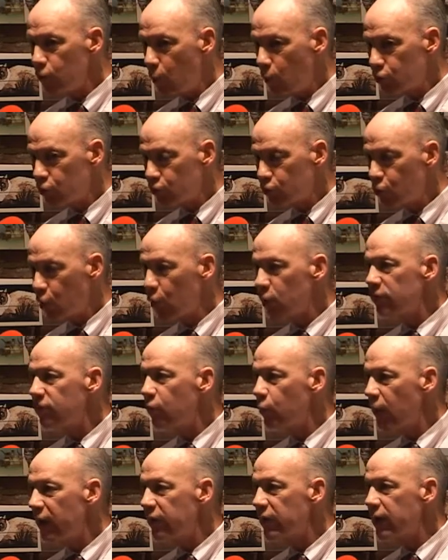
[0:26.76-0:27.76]
sort of
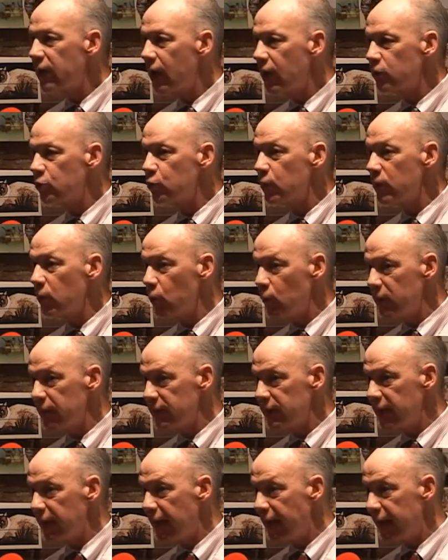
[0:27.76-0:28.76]
when the country
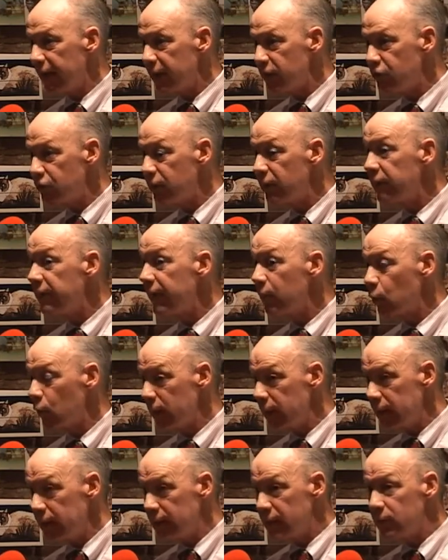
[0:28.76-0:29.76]
realized they were
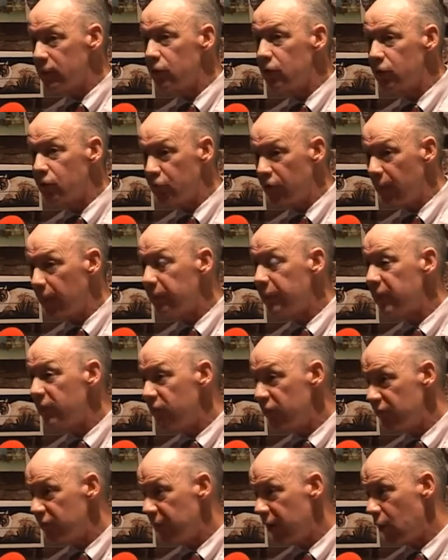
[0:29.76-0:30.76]
in something
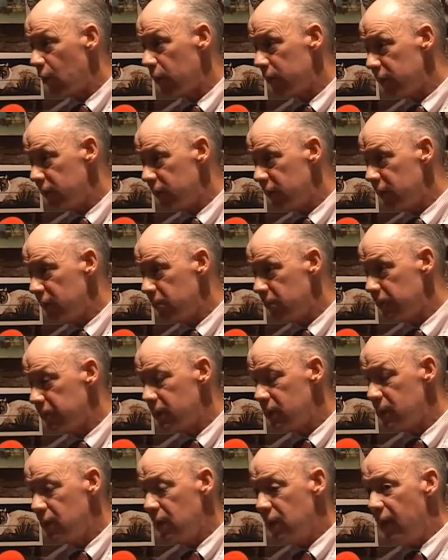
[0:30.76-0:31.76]
very deep
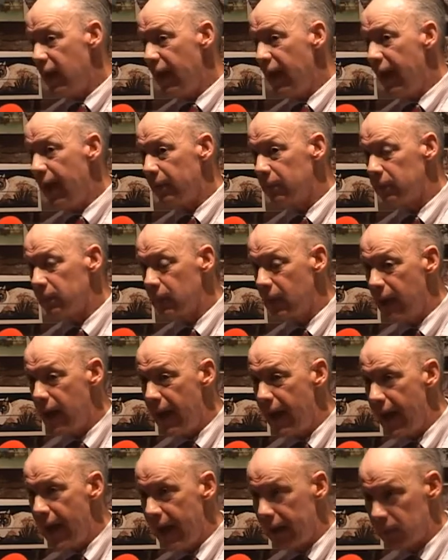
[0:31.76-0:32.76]
and
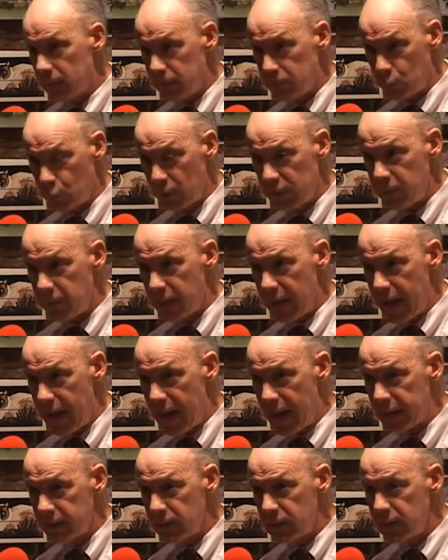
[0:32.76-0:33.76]
pretty
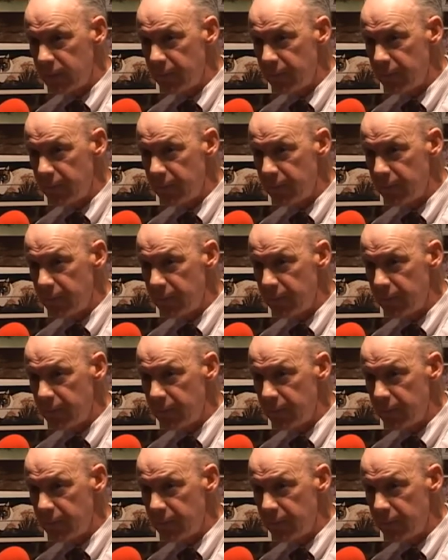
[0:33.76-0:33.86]
bad.